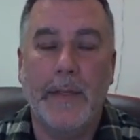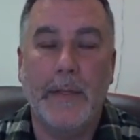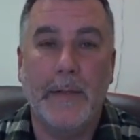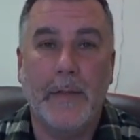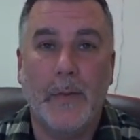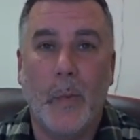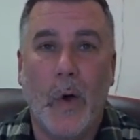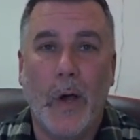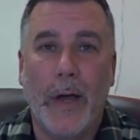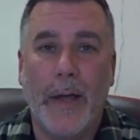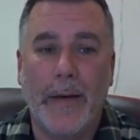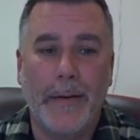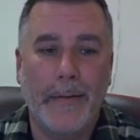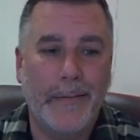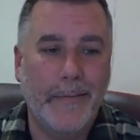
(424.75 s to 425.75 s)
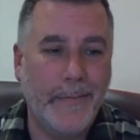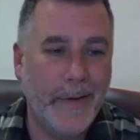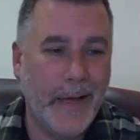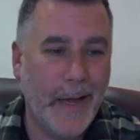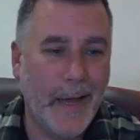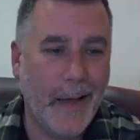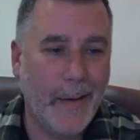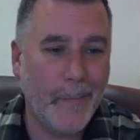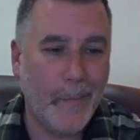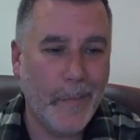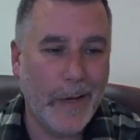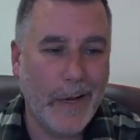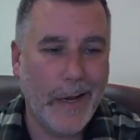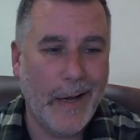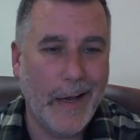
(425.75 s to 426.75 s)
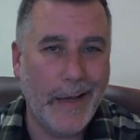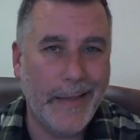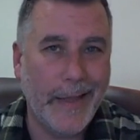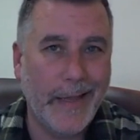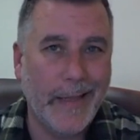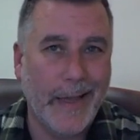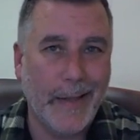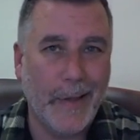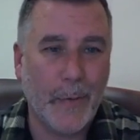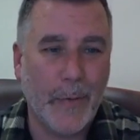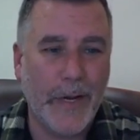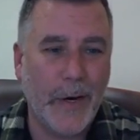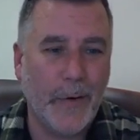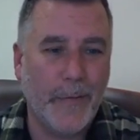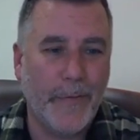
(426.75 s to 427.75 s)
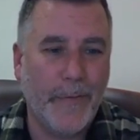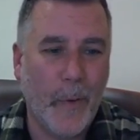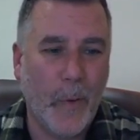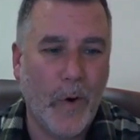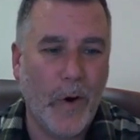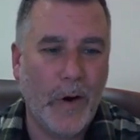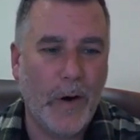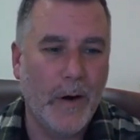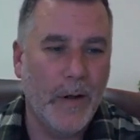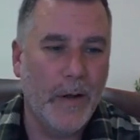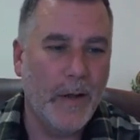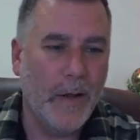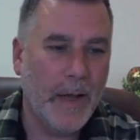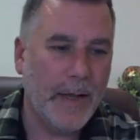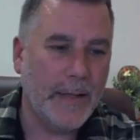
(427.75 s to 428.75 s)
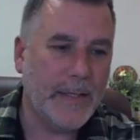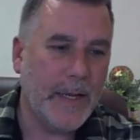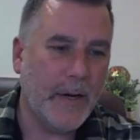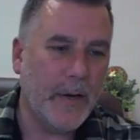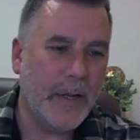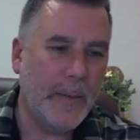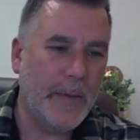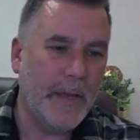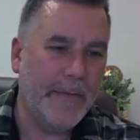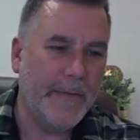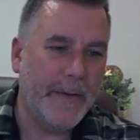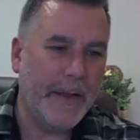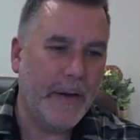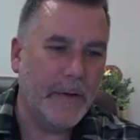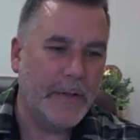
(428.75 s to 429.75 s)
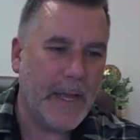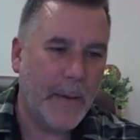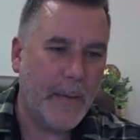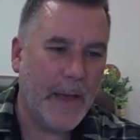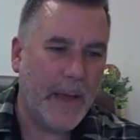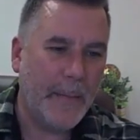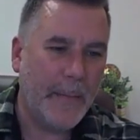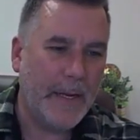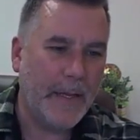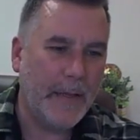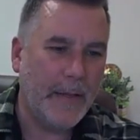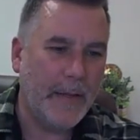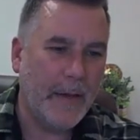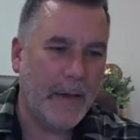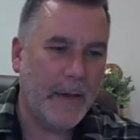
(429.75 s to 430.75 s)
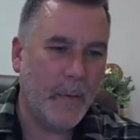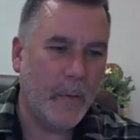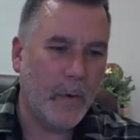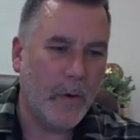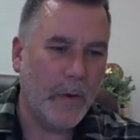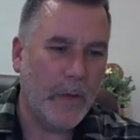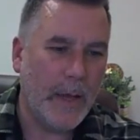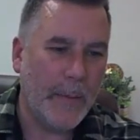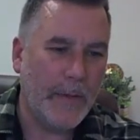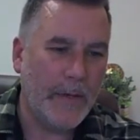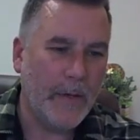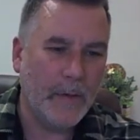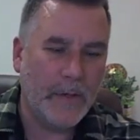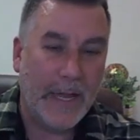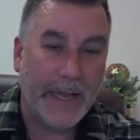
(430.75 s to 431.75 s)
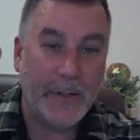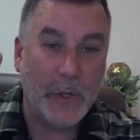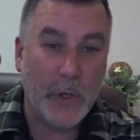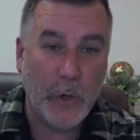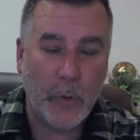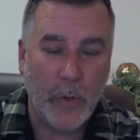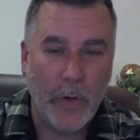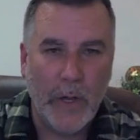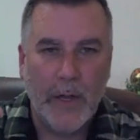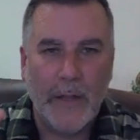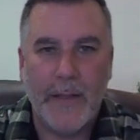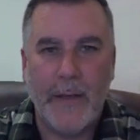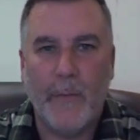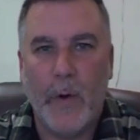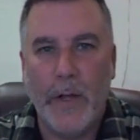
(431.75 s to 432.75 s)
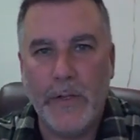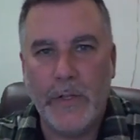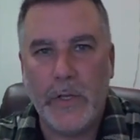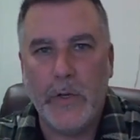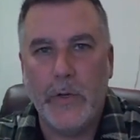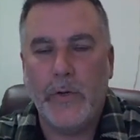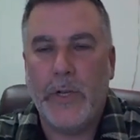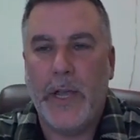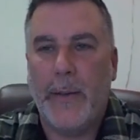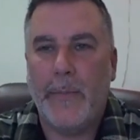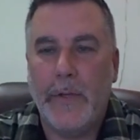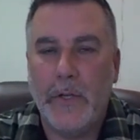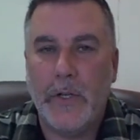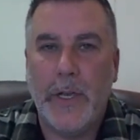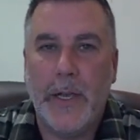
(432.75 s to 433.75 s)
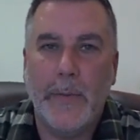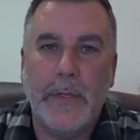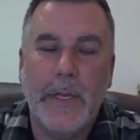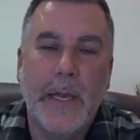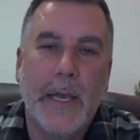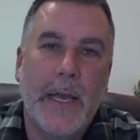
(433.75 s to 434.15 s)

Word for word: It's won. Uh, uh, I think like three or four. Uh, Tucker, give me a fingers. How how many uh, world? How many? Okay, two. They've won two championships.